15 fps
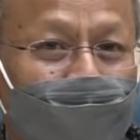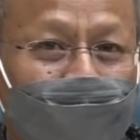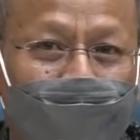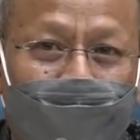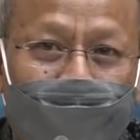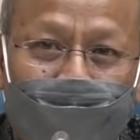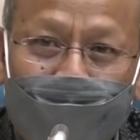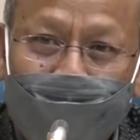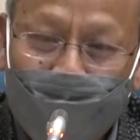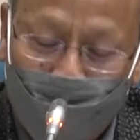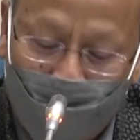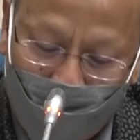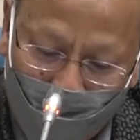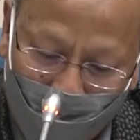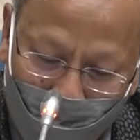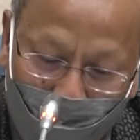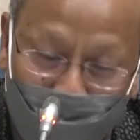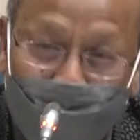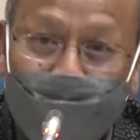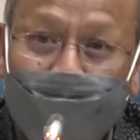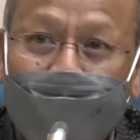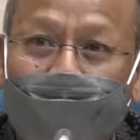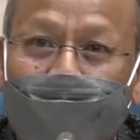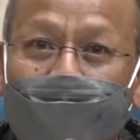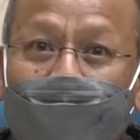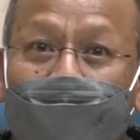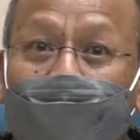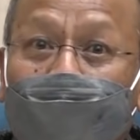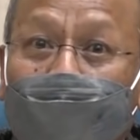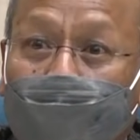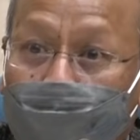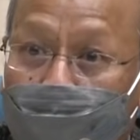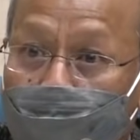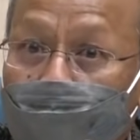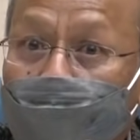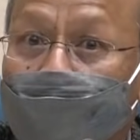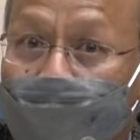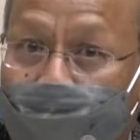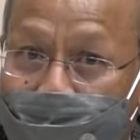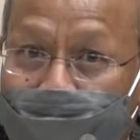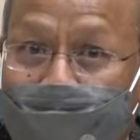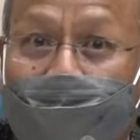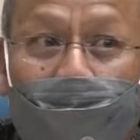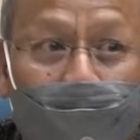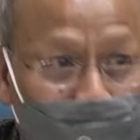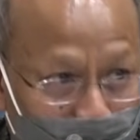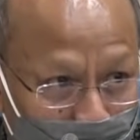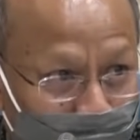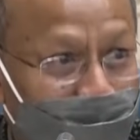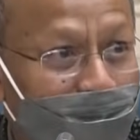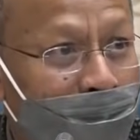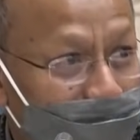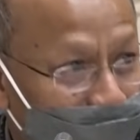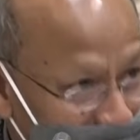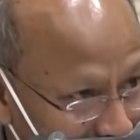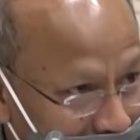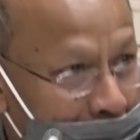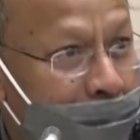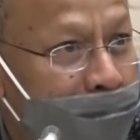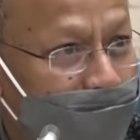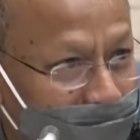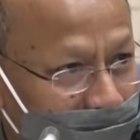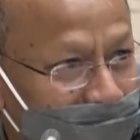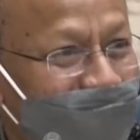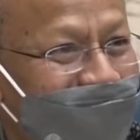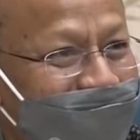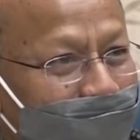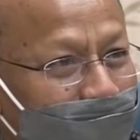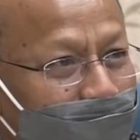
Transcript: The only tool right now that we have in hand is